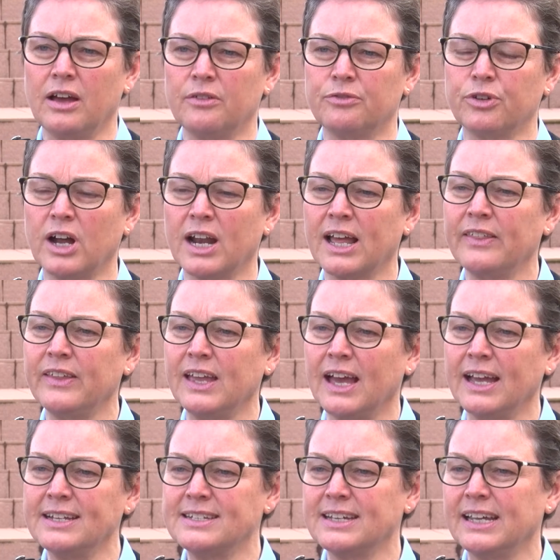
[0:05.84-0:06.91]
Friday the
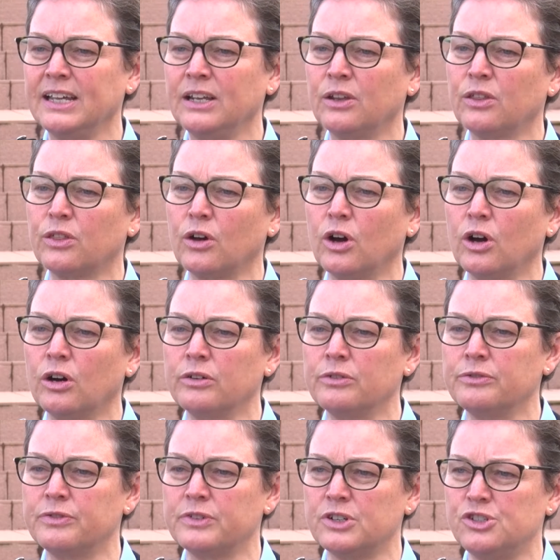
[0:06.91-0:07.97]
18th
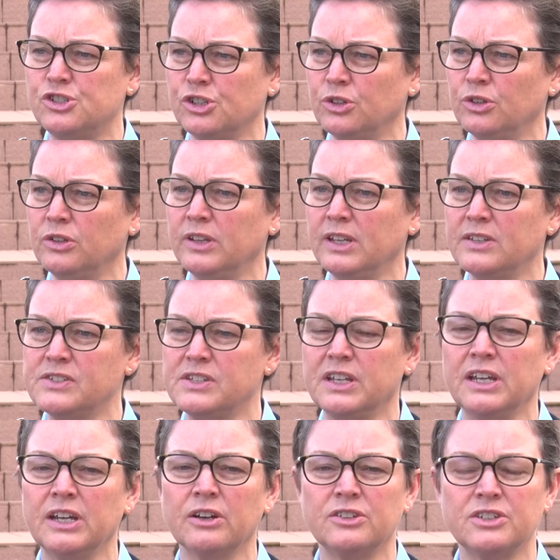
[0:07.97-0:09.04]
of June this
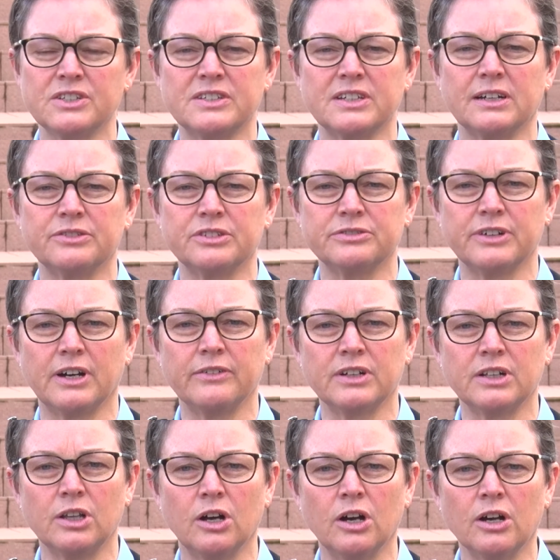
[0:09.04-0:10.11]
year, just after 5
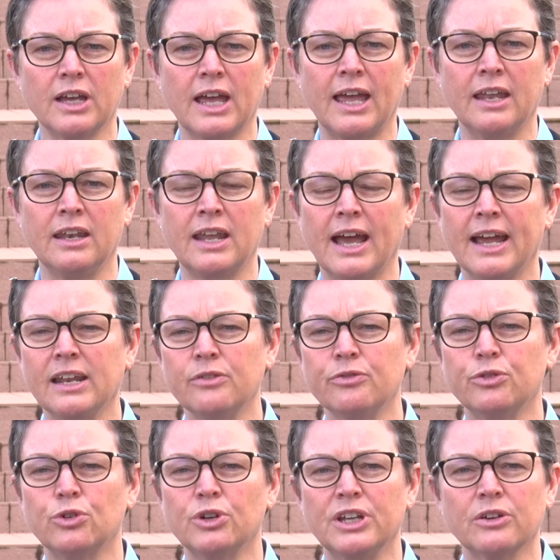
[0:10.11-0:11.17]
o'clock, an
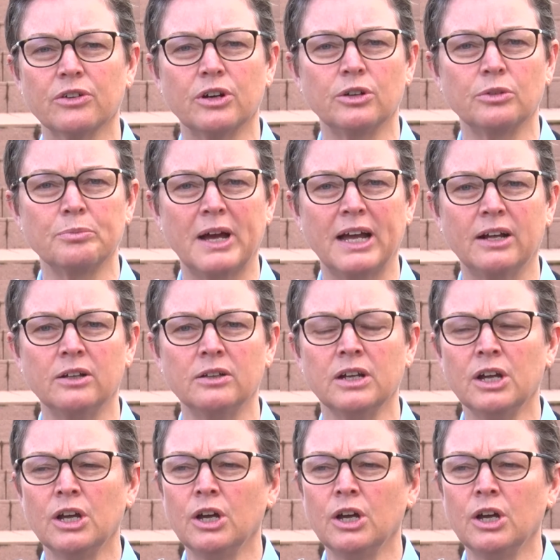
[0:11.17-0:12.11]
84-year-old male